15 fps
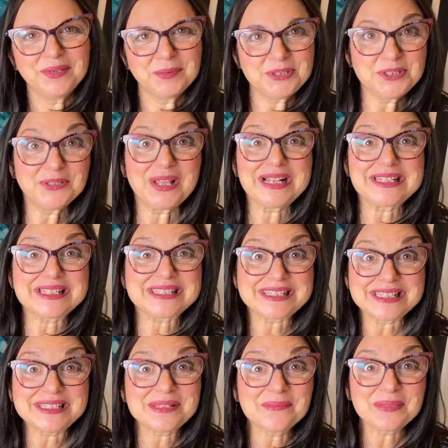Would you like to
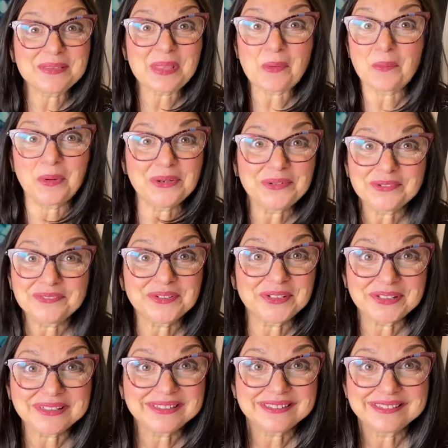see something that
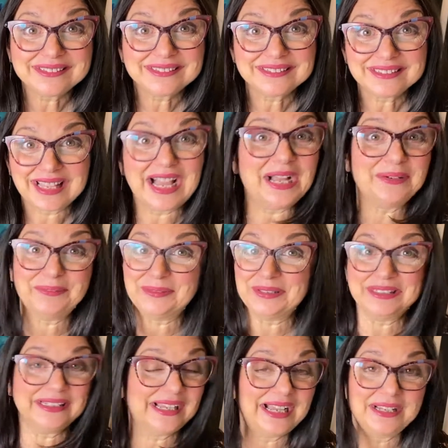wonderful? I
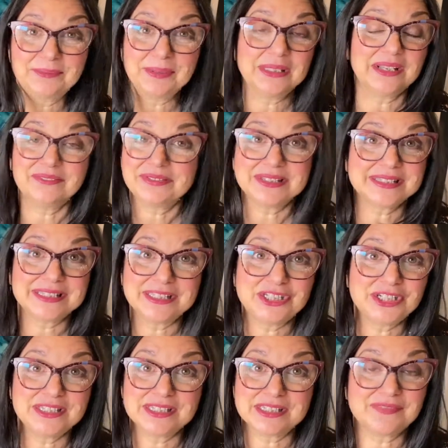would. I would love to see
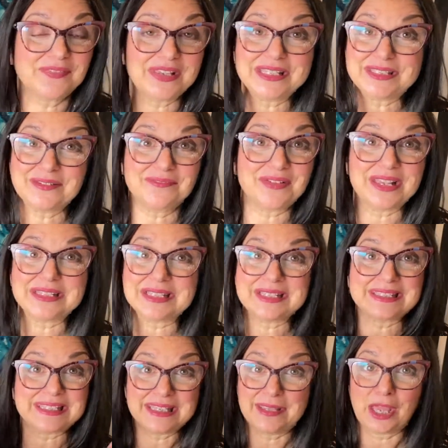Jesus face to face and
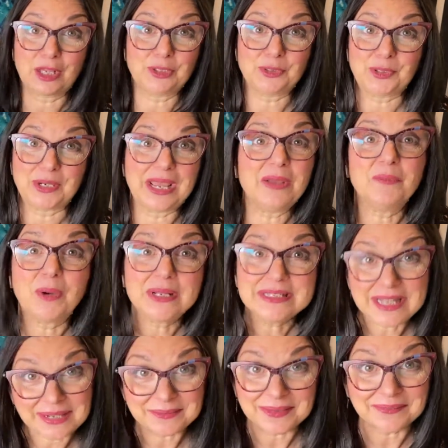see that glory. And one
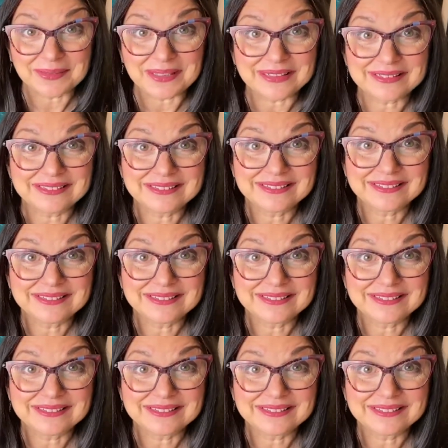day we will.